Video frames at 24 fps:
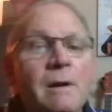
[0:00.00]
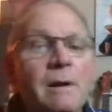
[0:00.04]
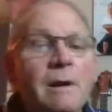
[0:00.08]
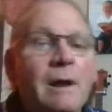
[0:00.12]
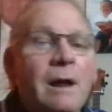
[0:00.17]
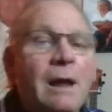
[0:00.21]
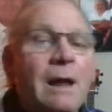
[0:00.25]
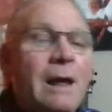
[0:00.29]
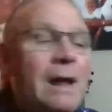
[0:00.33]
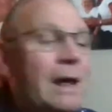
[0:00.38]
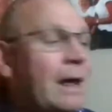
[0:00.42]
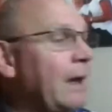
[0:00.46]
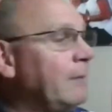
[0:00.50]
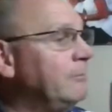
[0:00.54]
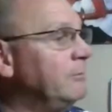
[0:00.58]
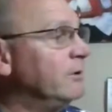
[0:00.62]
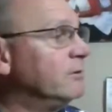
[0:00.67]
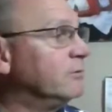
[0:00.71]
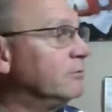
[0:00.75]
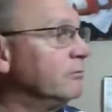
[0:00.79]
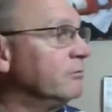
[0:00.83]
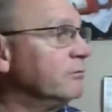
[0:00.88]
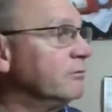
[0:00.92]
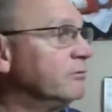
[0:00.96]
I'm
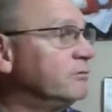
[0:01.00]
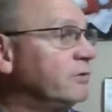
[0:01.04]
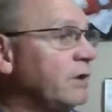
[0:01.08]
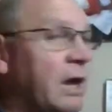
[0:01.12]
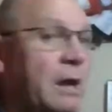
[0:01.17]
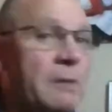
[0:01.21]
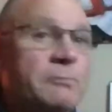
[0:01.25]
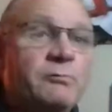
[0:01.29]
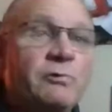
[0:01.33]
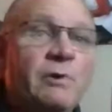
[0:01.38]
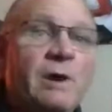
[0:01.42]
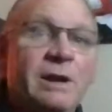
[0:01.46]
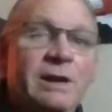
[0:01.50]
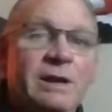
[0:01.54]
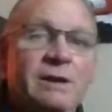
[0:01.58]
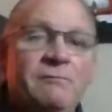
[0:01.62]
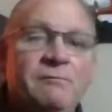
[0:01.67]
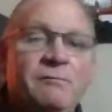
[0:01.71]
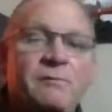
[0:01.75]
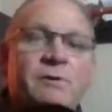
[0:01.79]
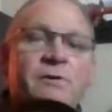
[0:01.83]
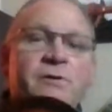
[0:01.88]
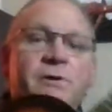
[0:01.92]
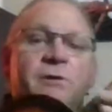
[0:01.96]
just going to stop trying
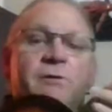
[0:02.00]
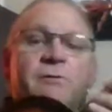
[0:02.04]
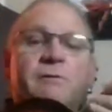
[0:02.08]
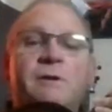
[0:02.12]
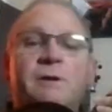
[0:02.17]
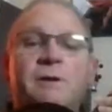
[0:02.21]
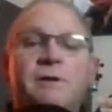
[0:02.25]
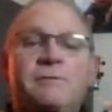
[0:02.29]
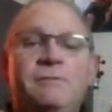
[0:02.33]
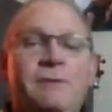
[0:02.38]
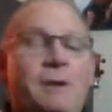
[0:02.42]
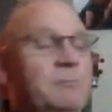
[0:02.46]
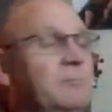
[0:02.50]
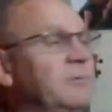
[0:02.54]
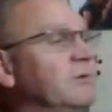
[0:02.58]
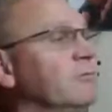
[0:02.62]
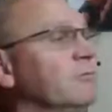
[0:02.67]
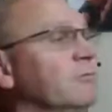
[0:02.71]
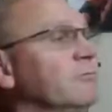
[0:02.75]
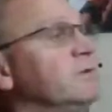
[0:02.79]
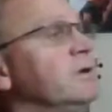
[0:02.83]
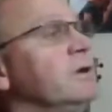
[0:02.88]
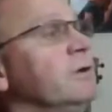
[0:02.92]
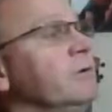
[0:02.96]
even to do this. I'm just
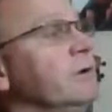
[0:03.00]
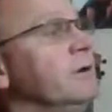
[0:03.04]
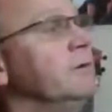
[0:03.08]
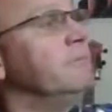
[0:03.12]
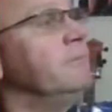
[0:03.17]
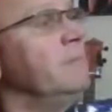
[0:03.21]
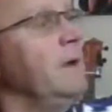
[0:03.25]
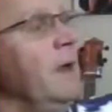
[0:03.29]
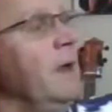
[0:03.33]
going to tune it.